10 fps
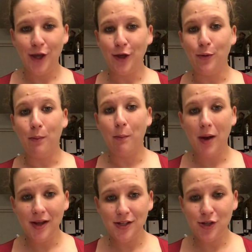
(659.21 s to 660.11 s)
You
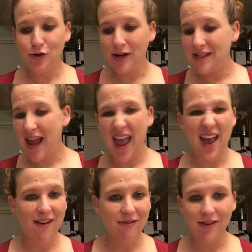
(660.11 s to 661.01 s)
must trace
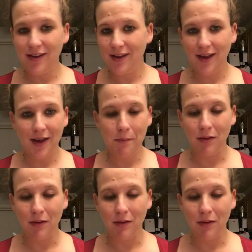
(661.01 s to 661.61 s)
everything in